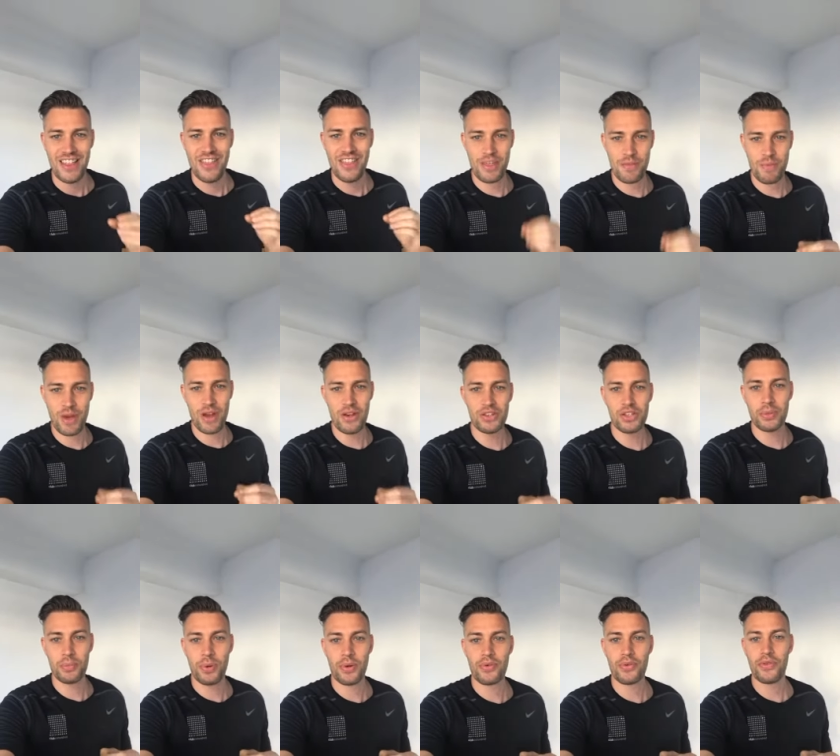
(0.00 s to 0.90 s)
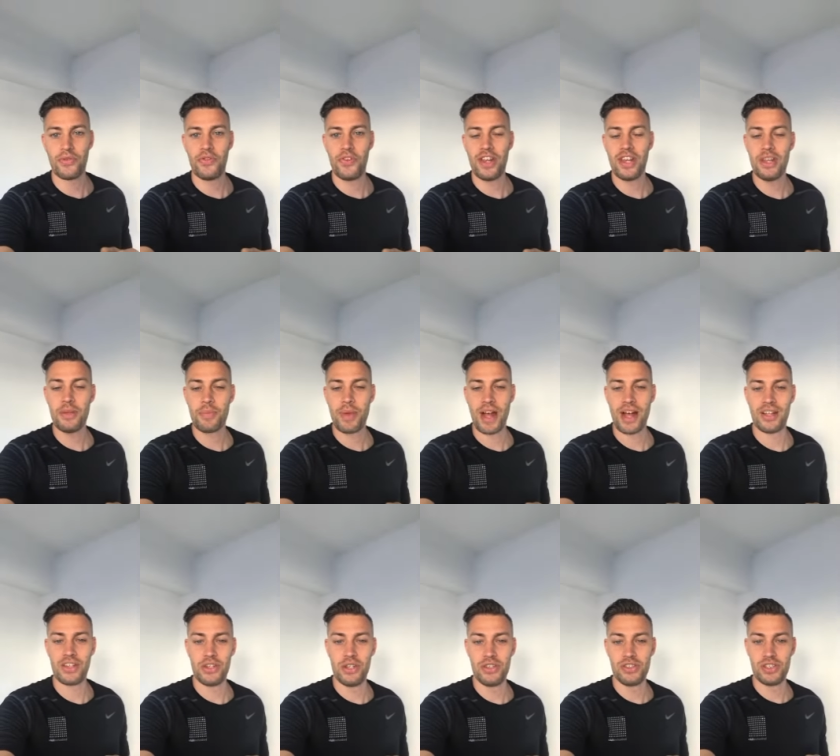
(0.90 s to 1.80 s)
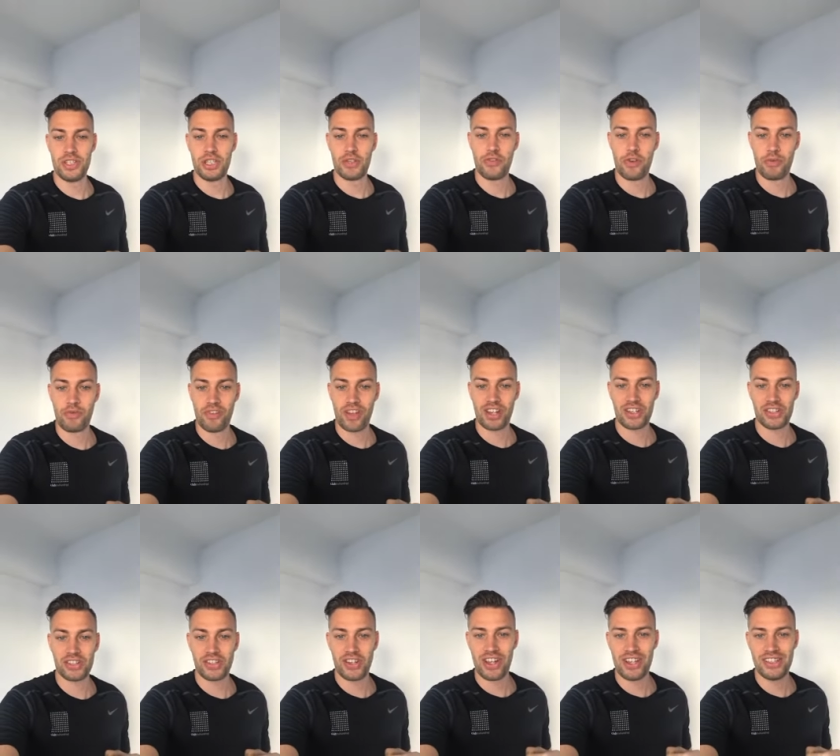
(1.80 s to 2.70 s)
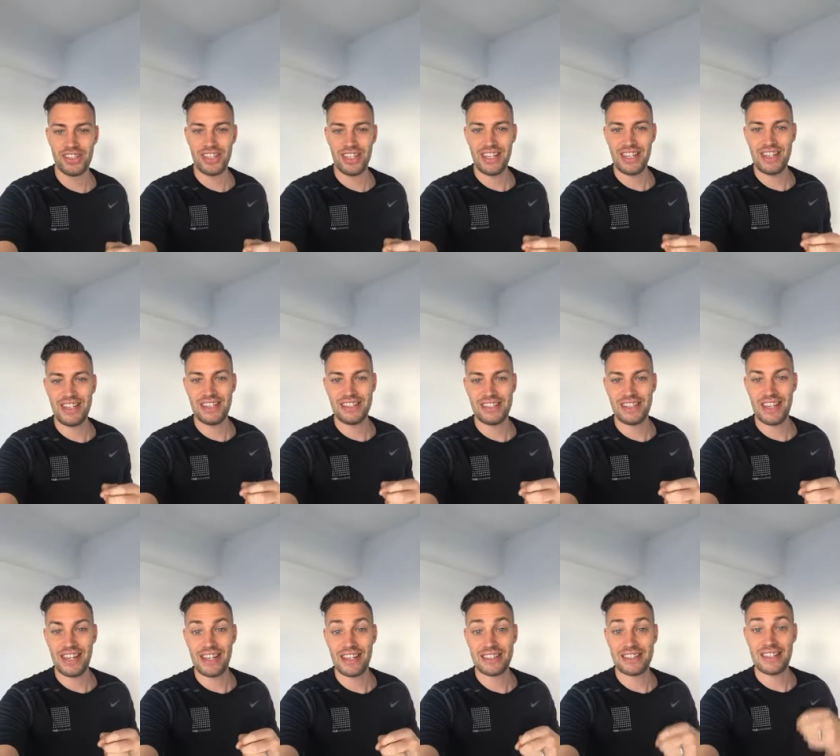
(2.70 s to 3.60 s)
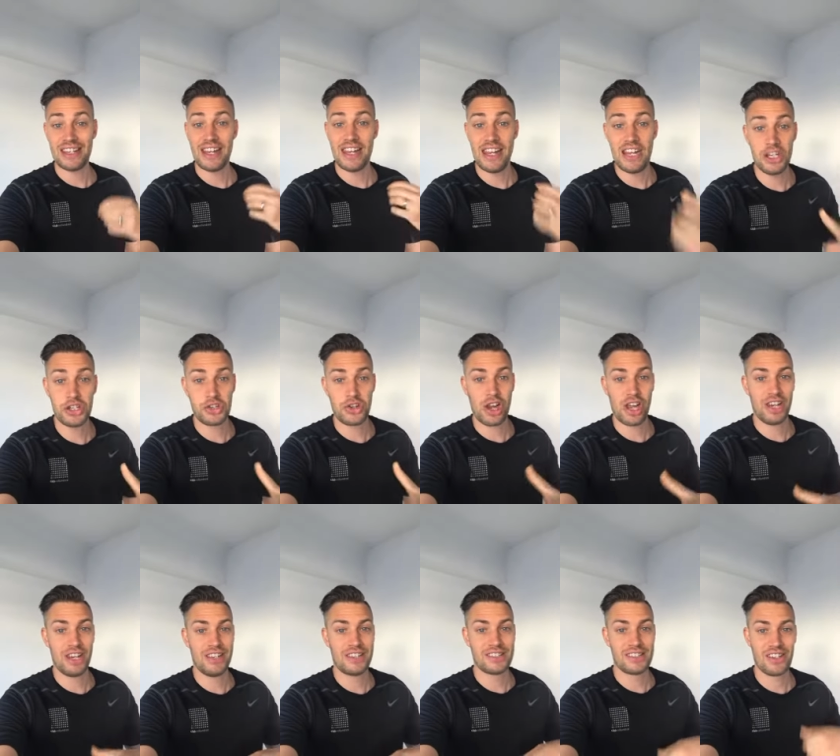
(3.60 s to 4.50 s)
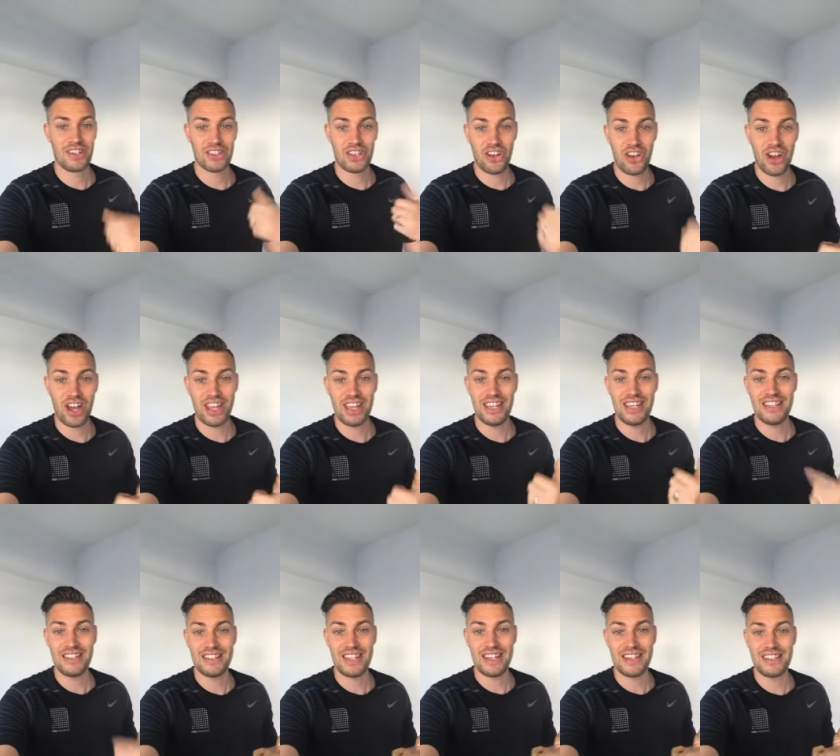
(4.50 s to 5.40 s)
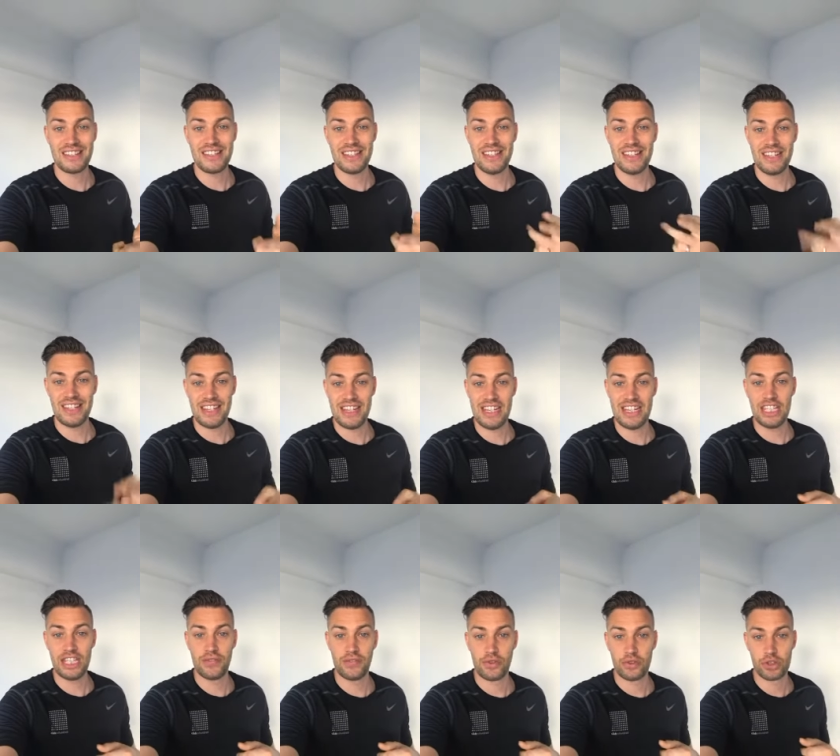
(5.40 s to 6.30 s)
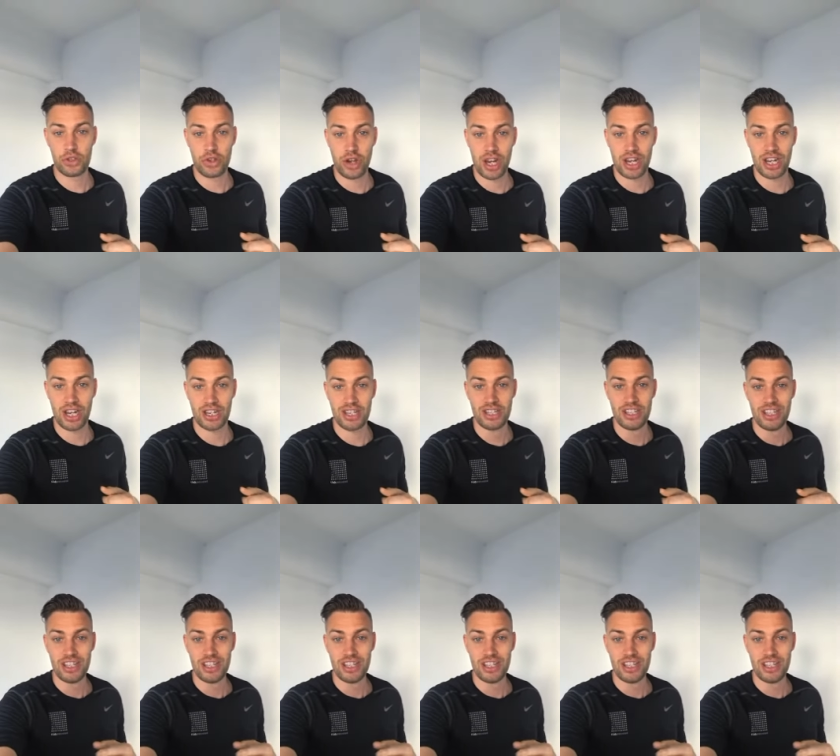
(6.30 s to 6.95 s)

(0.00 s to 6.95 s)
The most important thing about using this form of exercise is it's HIIT training. So it's high intensity interval training.